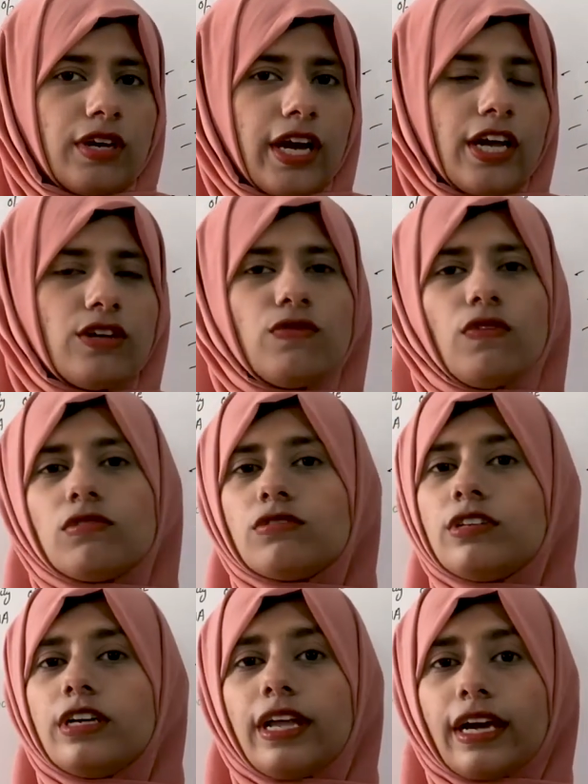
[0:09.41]
and you want to
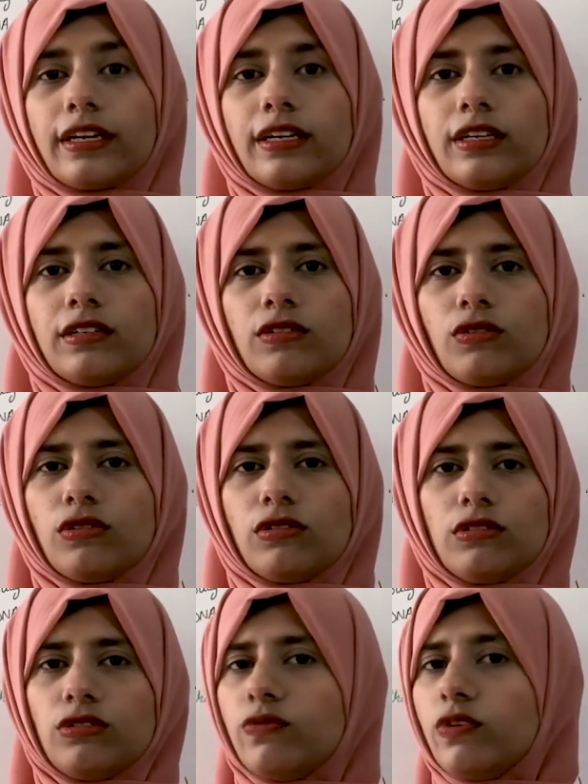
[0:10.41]
detect it
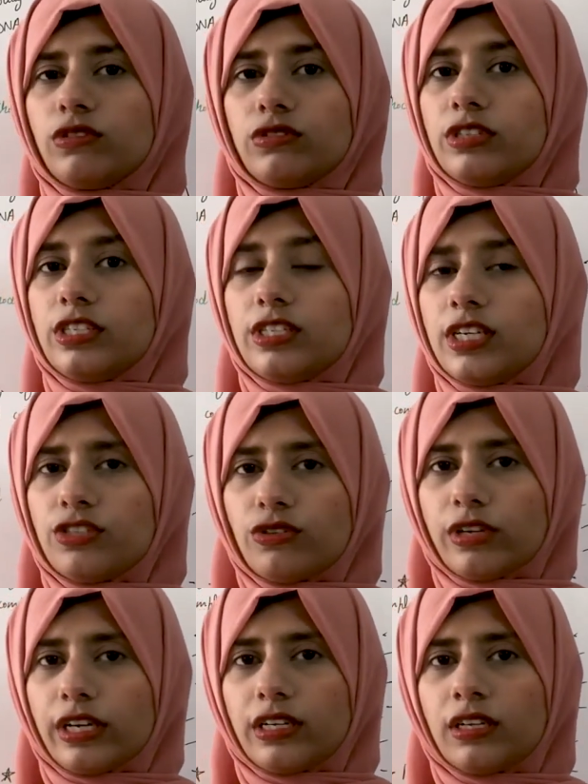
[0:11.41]
or you want to research
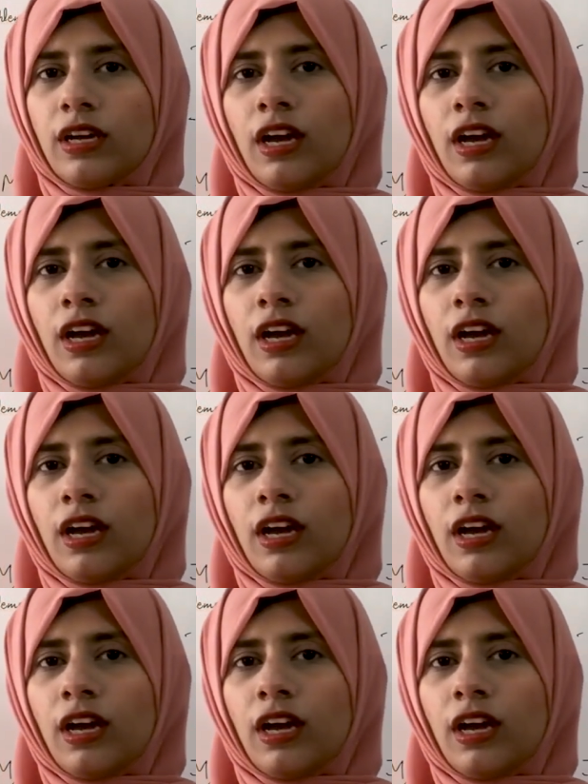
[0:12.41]
on it.